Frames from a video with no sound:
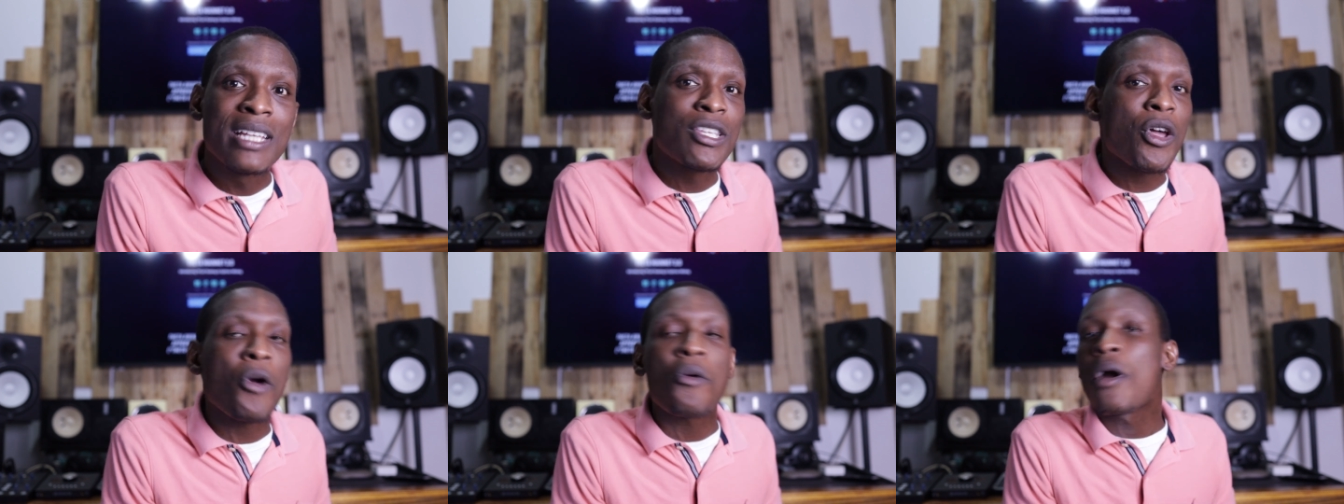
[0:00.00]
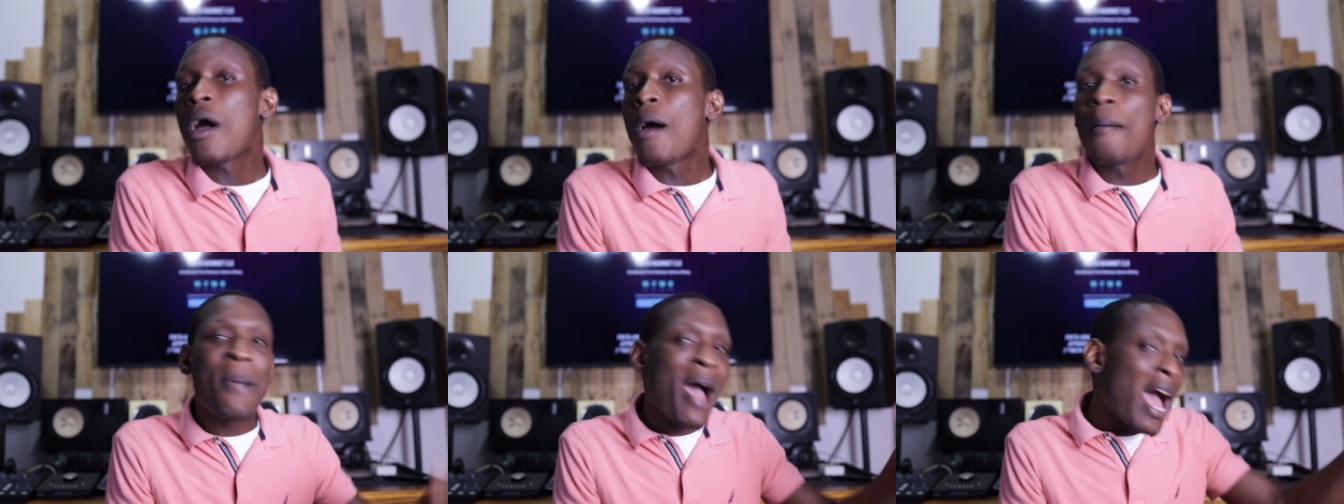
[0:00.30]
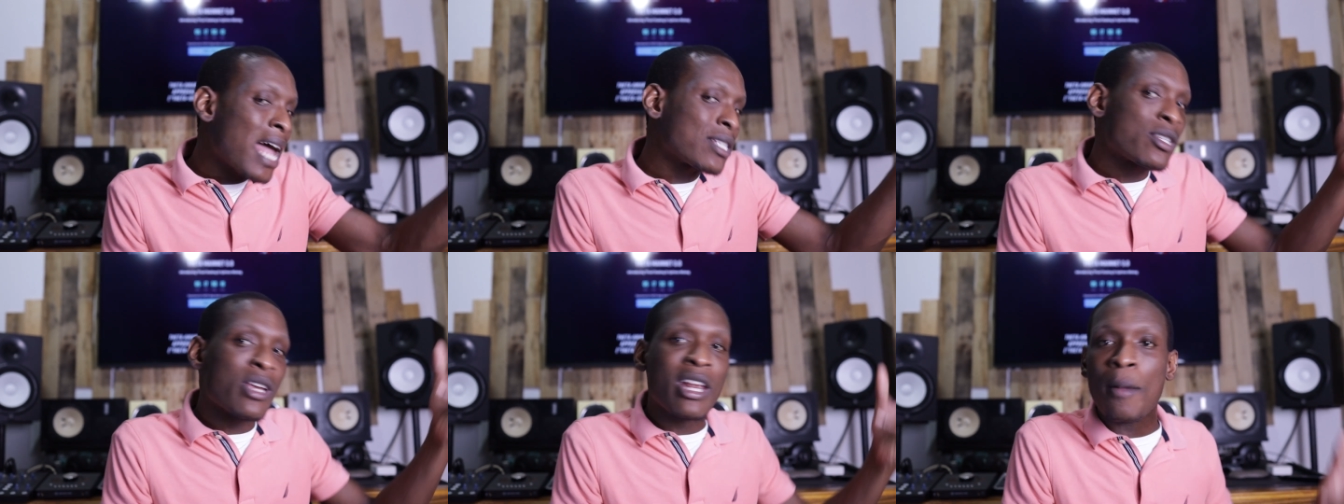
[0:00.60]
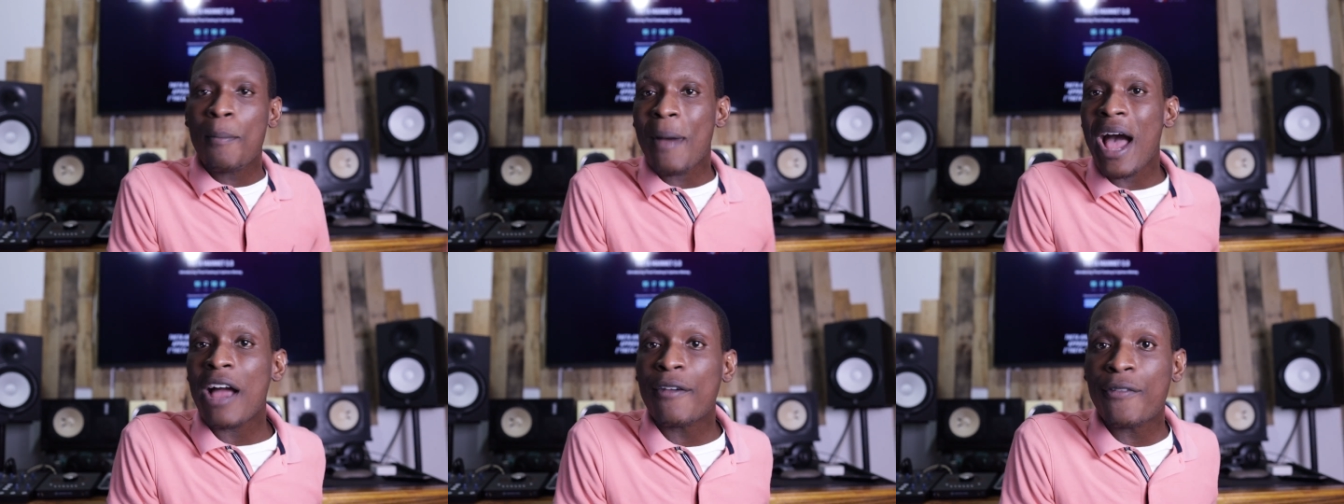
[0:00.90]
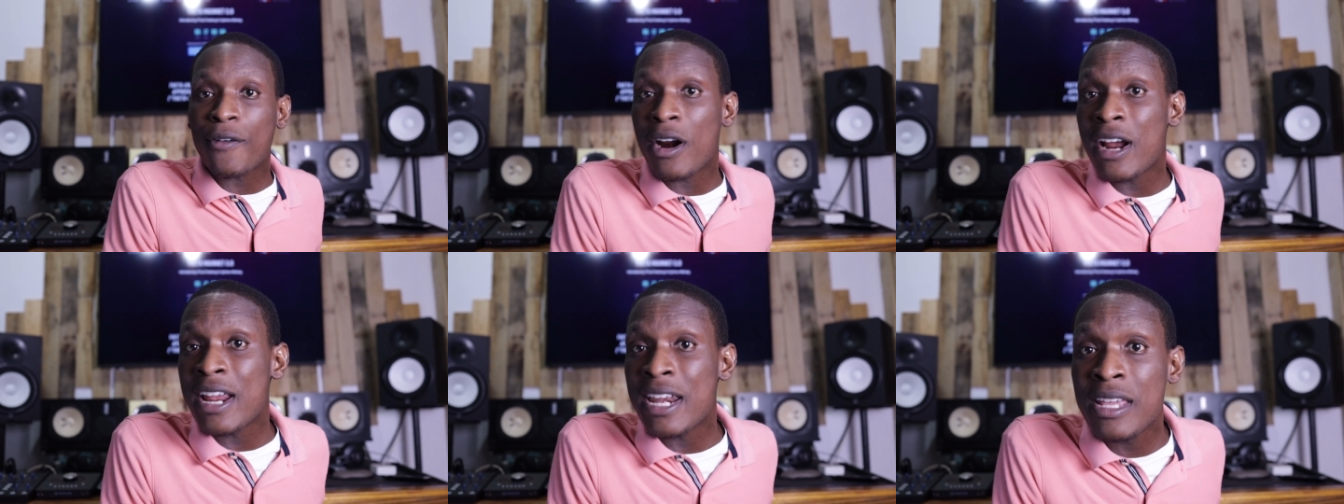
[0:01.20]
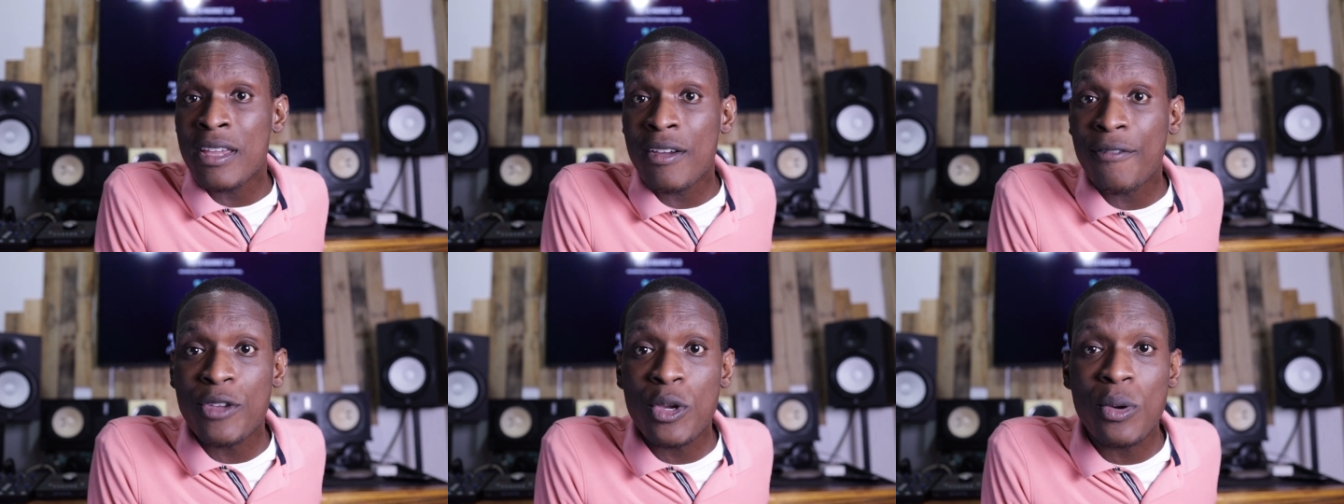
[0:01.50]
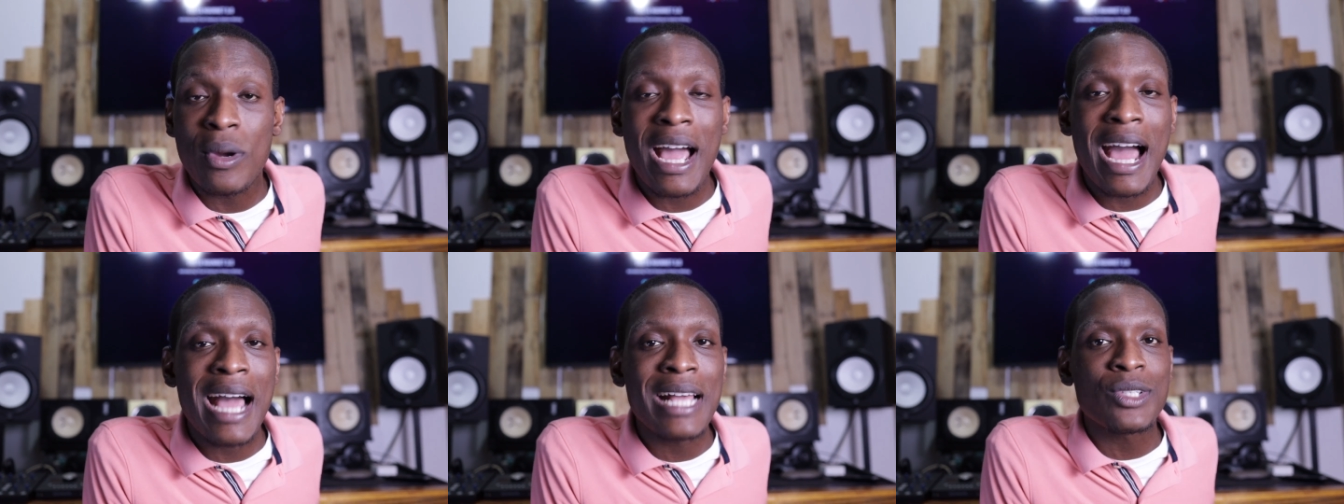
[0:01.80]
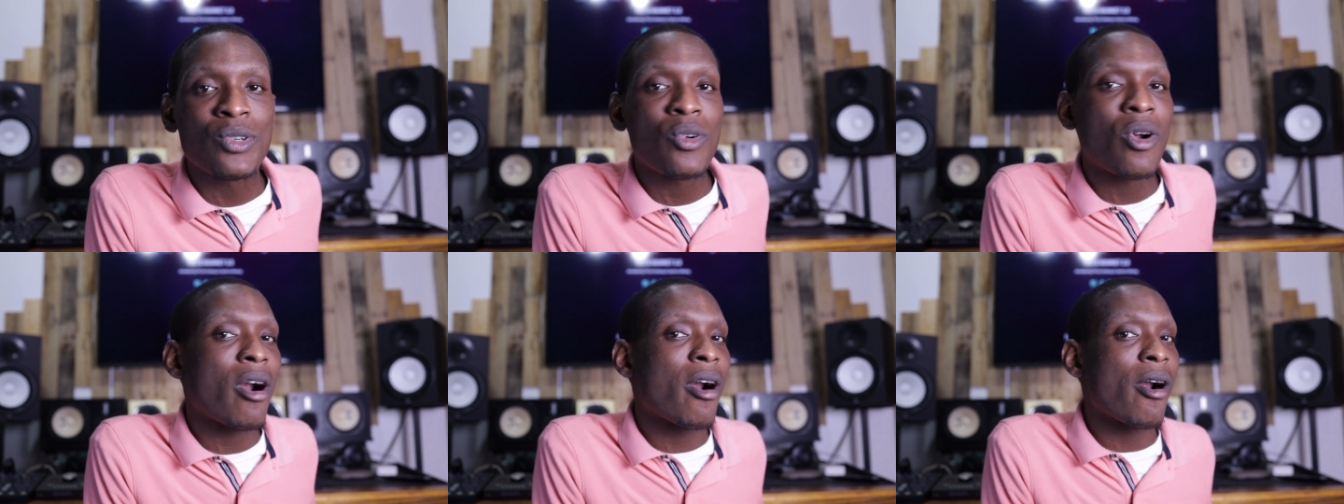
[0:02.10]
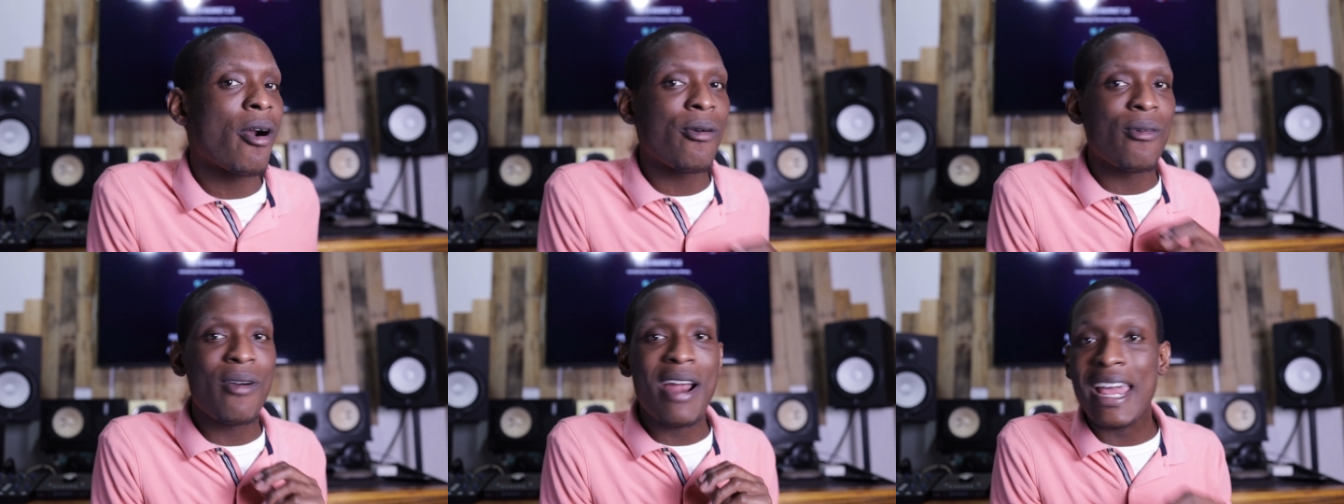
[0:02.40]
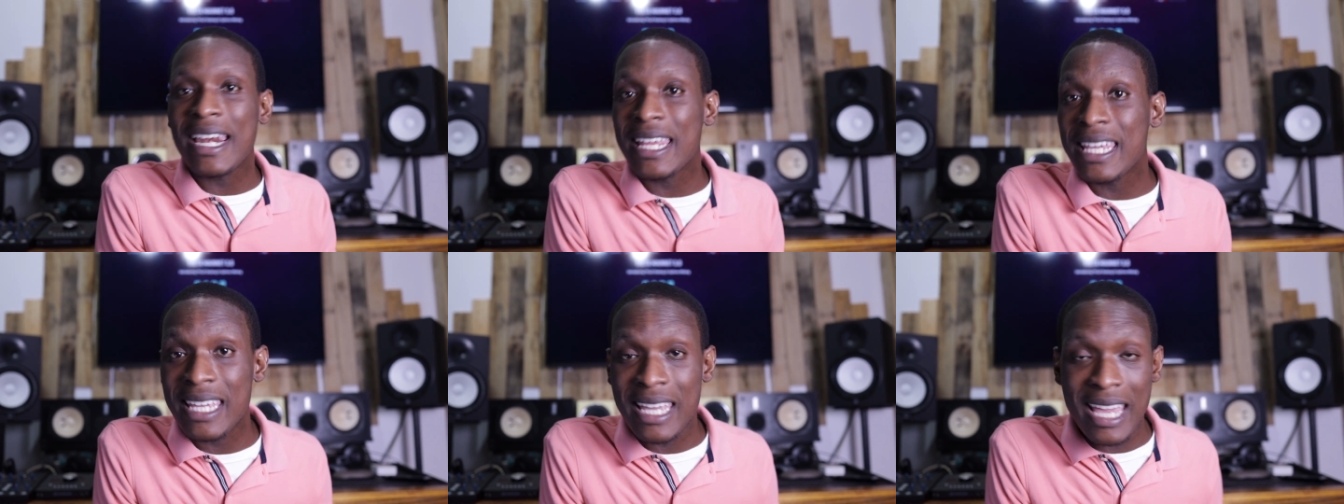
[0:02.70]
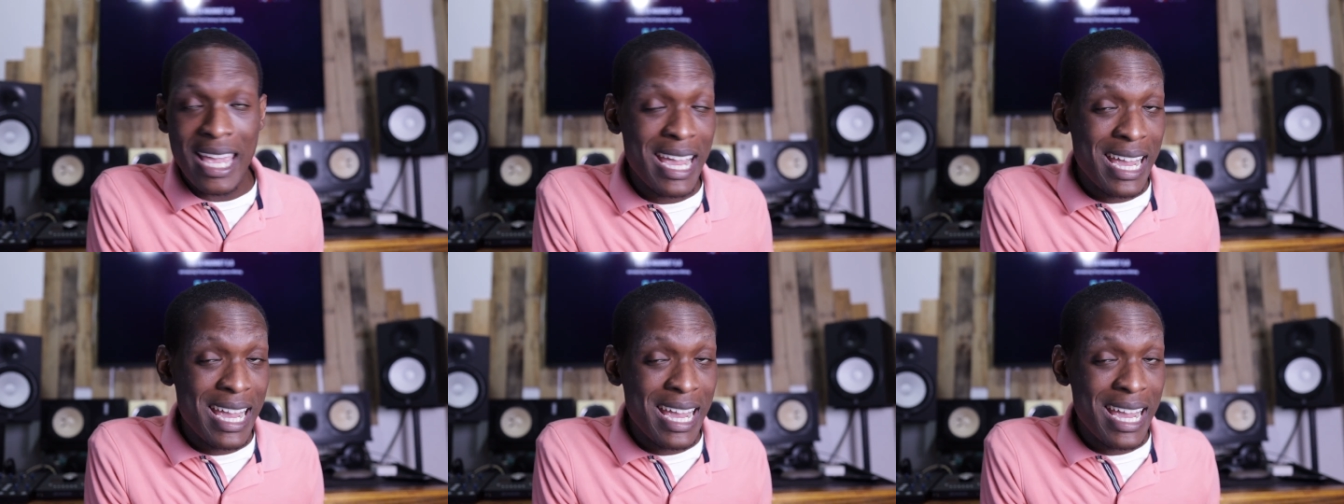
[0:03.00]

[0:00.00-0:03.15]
So pats on the back for any of you guys who are already